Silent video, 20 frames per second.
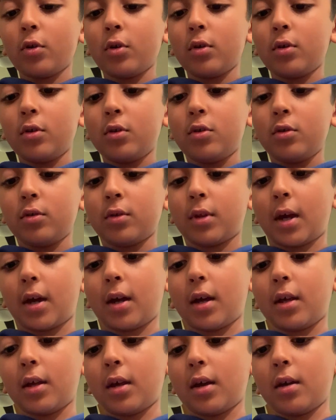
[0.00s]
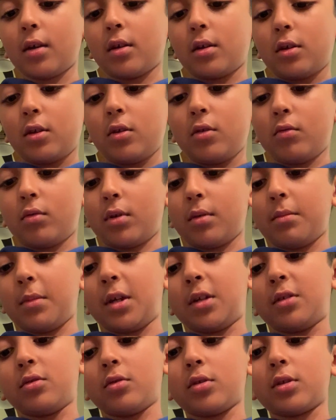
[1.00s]
you do that, you want to
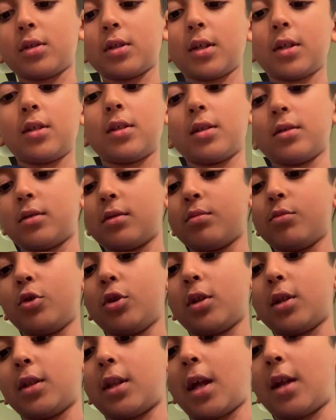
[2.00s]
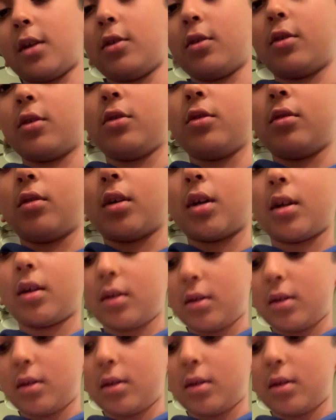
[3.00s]
make sure it's nice and smooth, and then you can do it.